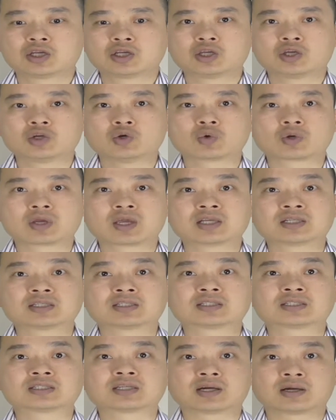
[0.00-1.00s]
you get
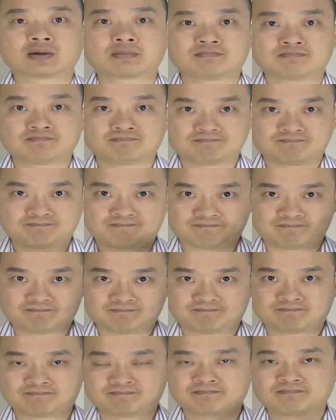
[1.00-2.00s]
some
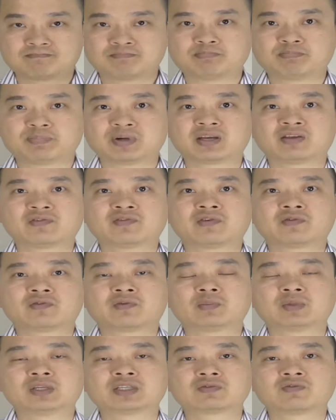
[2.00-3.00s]
benefit
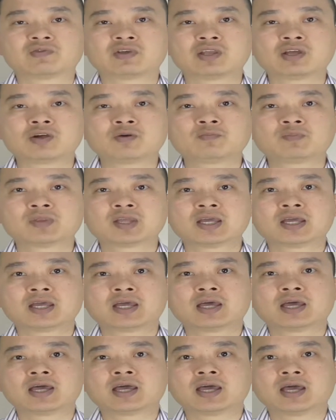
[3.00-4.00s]
from this video,
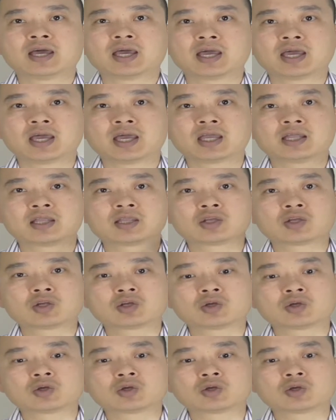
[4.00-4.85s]
and